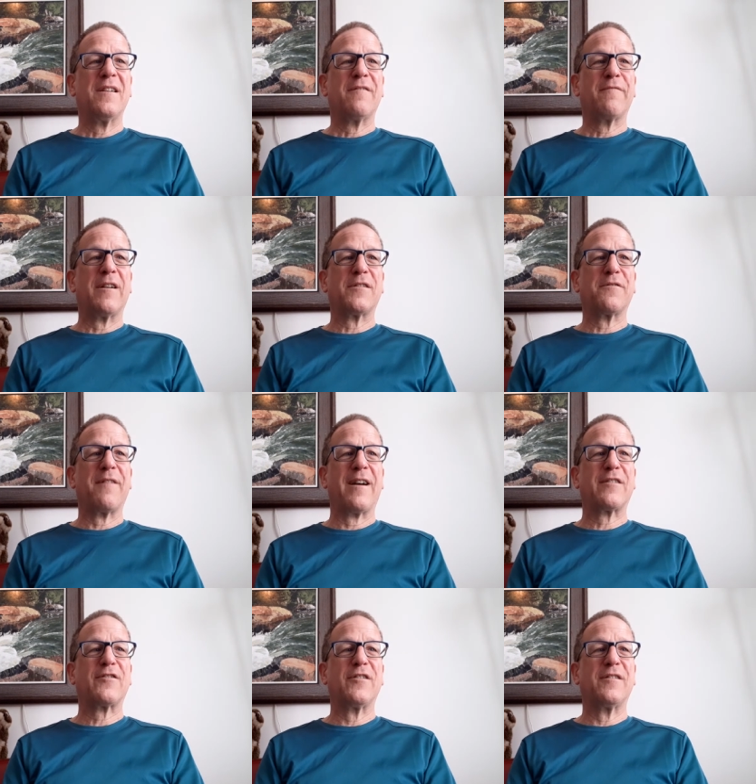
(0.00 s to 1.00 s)

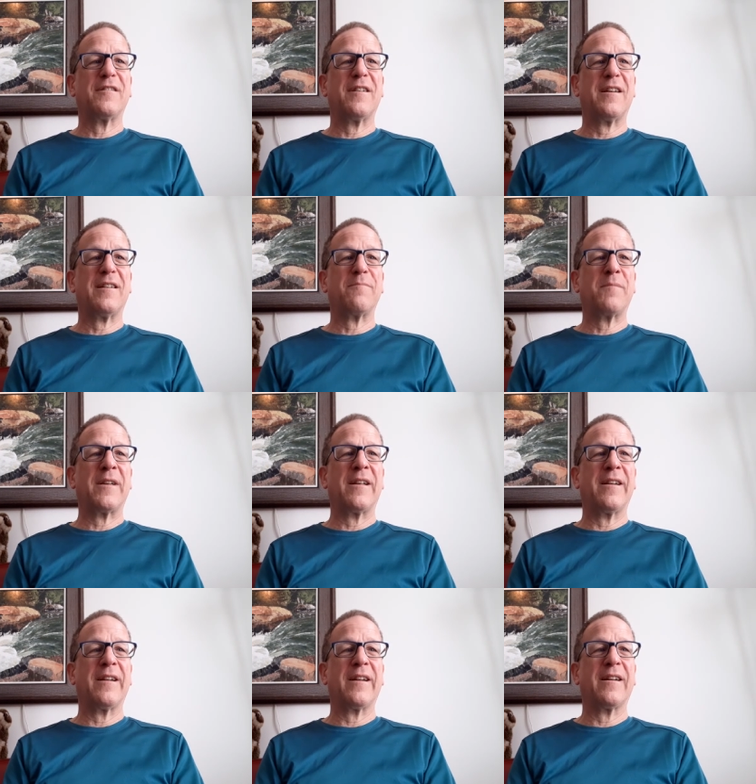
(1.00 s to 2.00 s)
resurrection
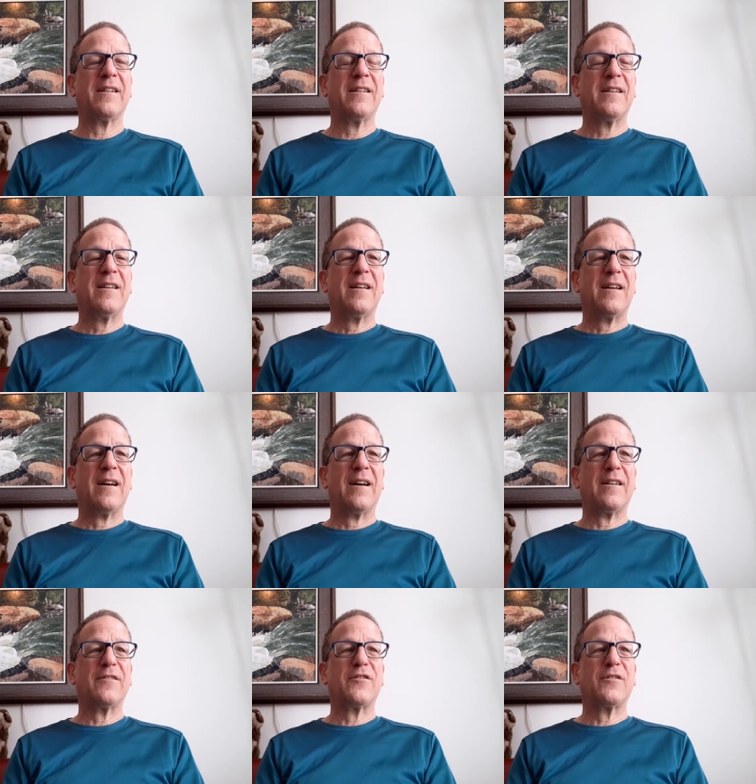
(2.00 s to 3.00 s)
beginning
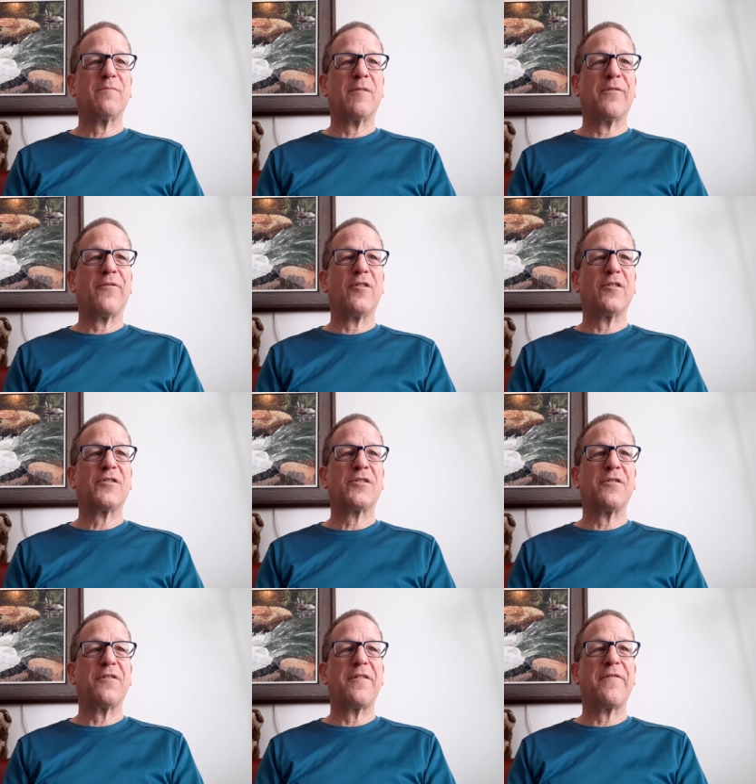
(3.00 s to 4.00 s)
um, with verse
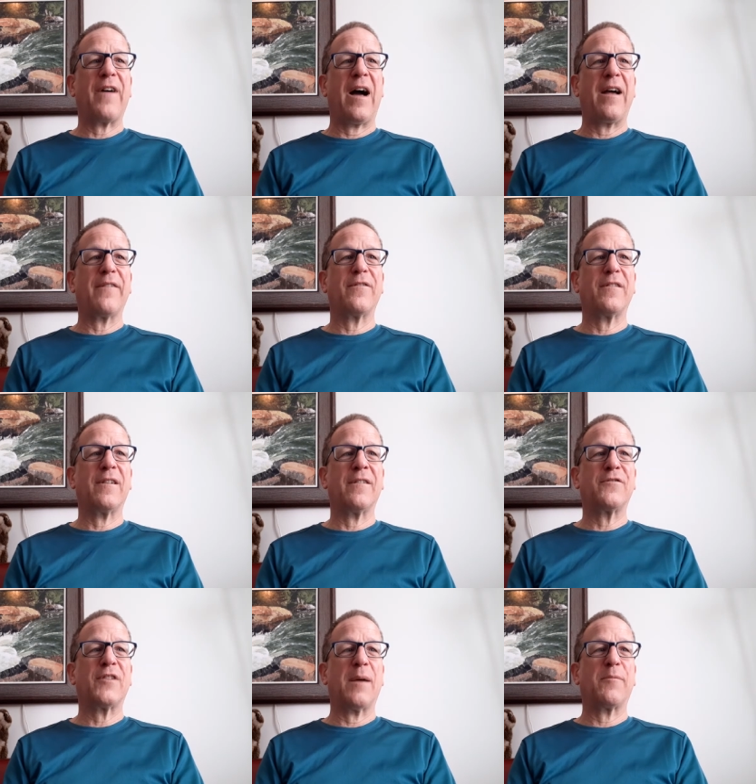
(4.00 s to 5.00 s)
35 of
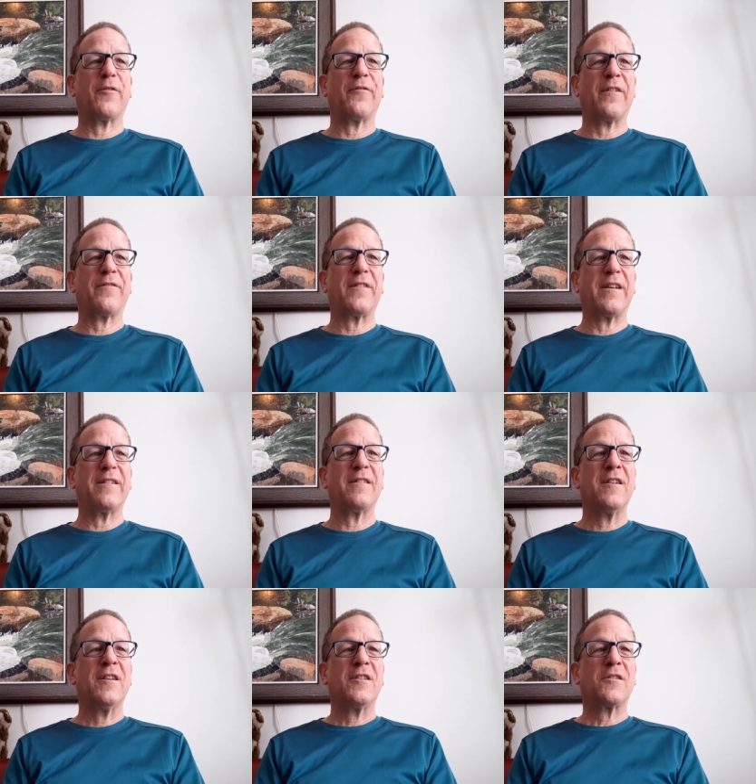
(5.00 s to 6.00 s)
chapter 15.
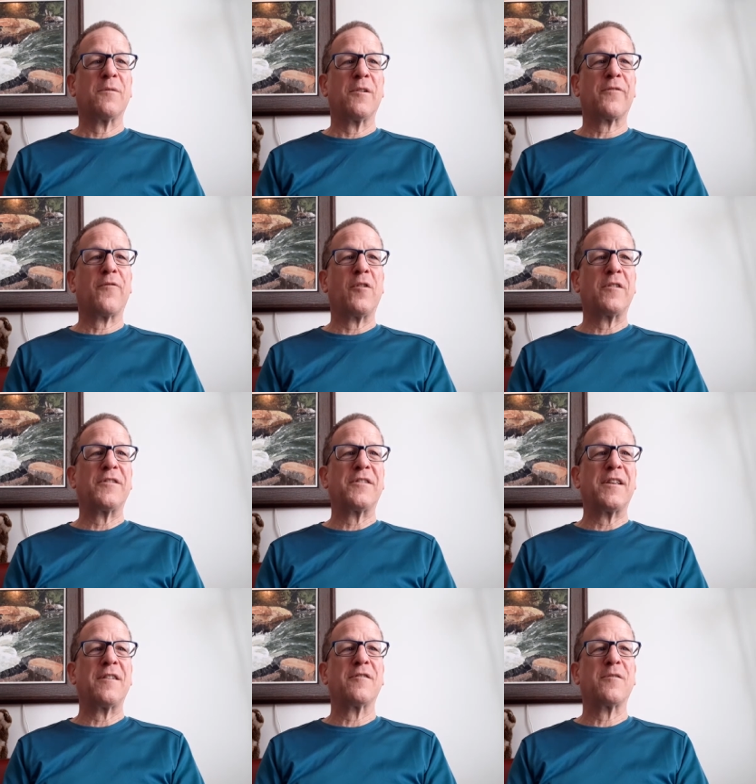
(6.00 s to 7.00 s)
So we'll look forward to
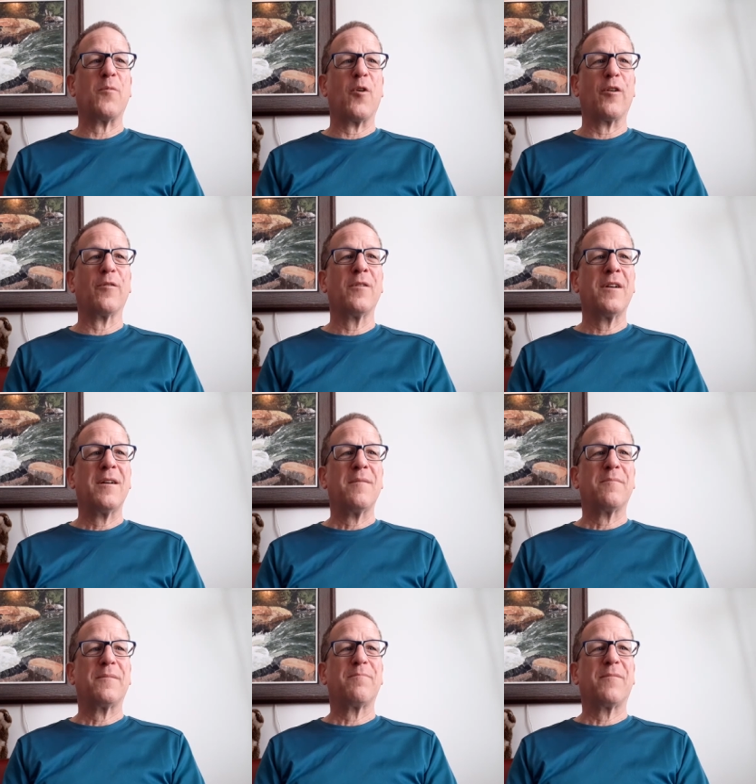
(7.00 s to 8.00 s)
seeing you tomorrow.
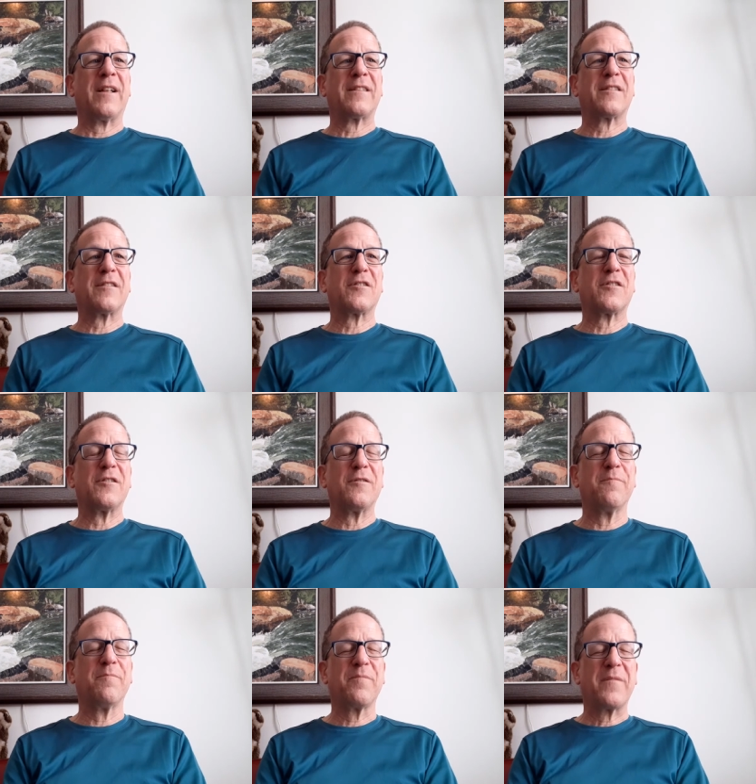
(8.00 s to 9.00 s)
Blessings to
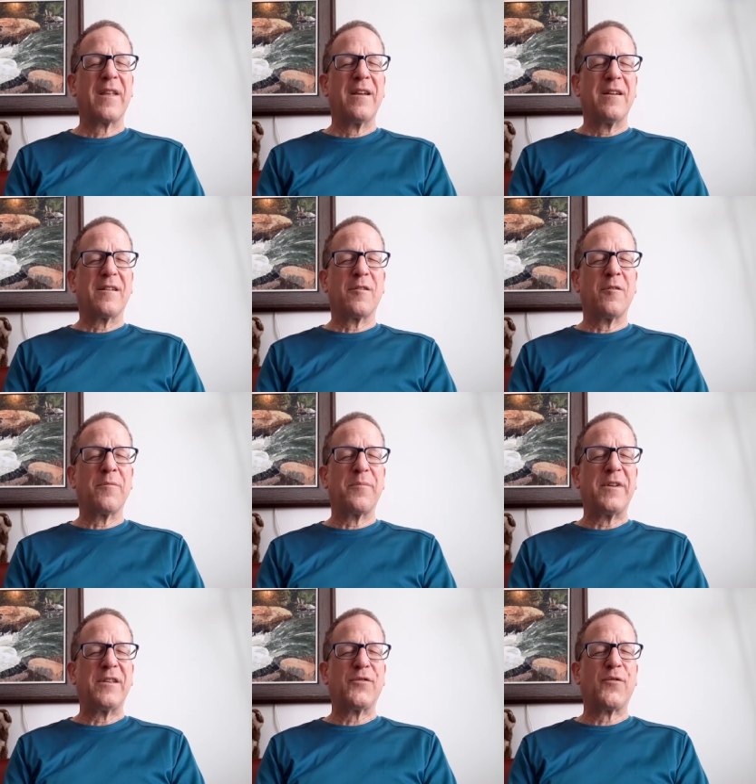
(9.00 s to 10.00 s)
you. Go in
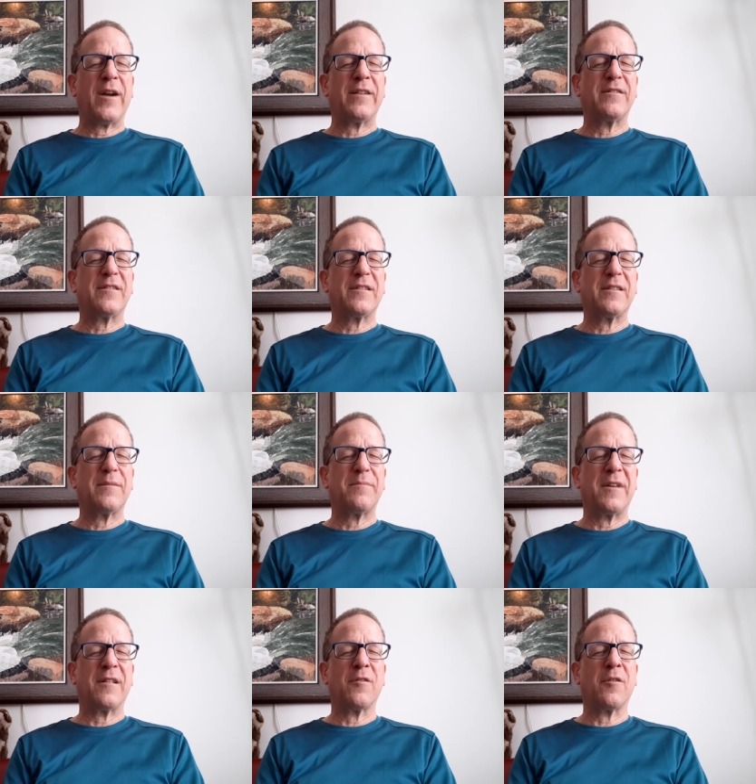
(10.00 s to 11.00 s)
peace, friends.
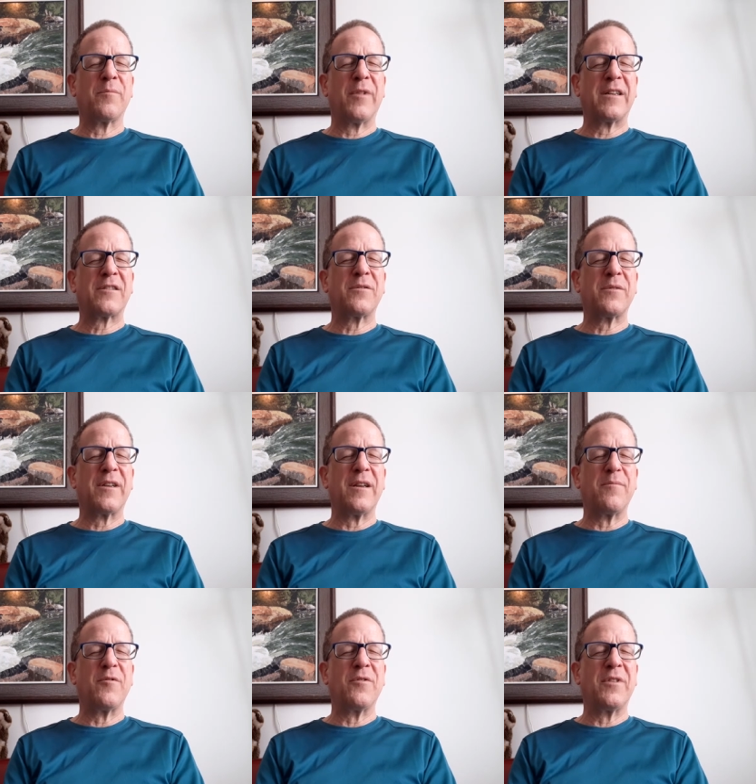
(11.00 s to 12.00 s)
May the Lord bless you and
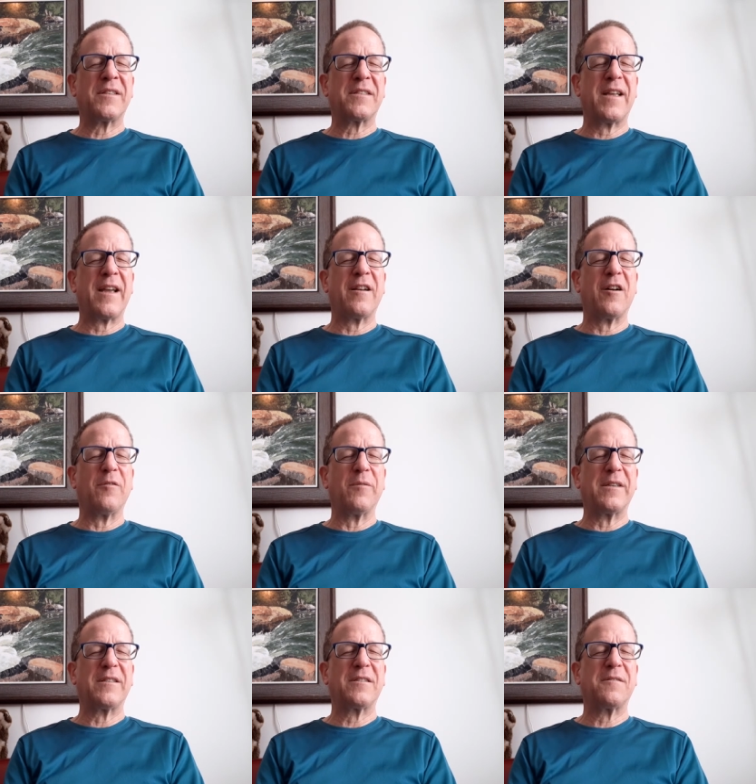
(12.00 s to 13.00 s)
keep you this day and
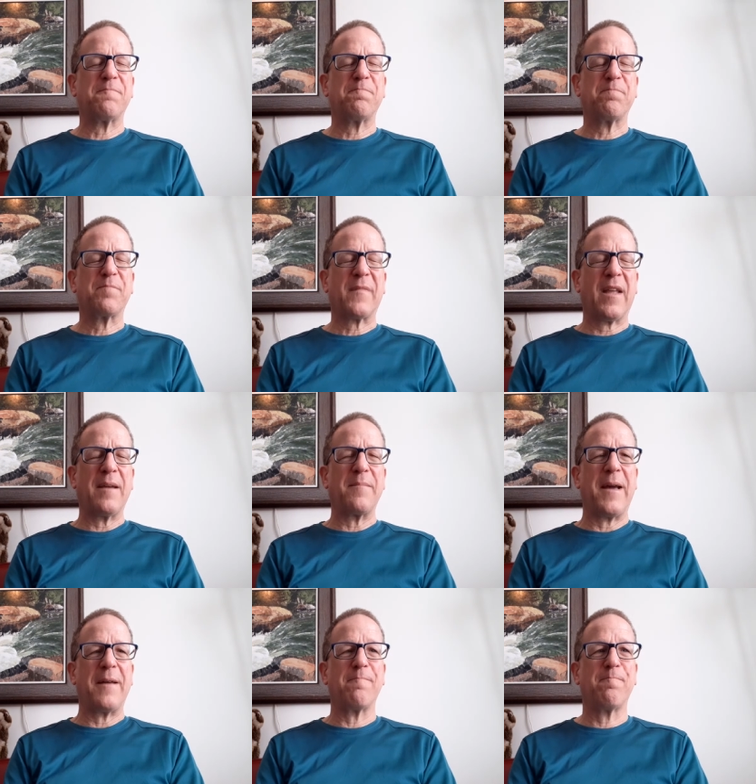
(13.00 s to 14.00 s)
always.
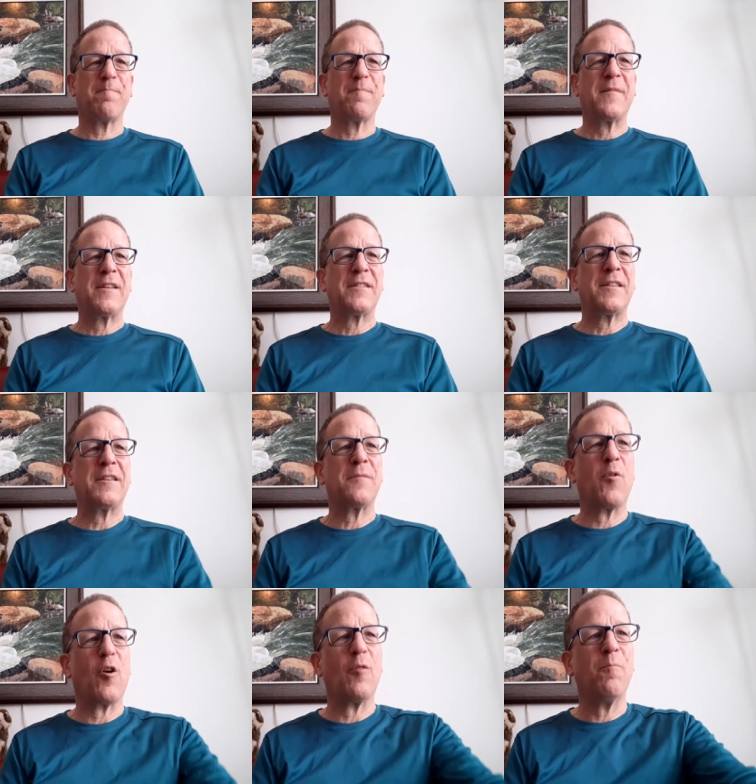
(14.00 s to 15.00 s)
Amen. See you
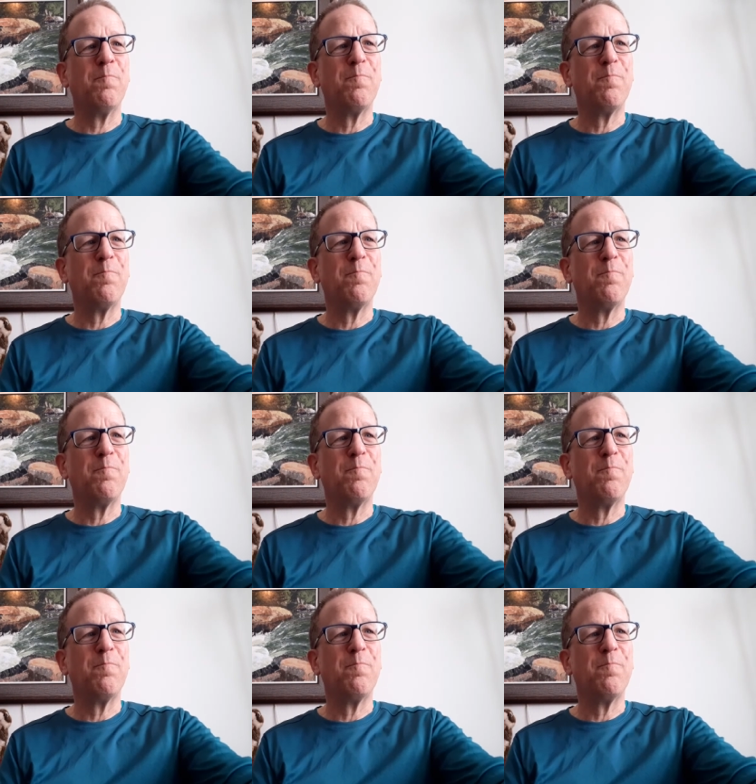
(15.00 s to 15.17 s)
tomorrow.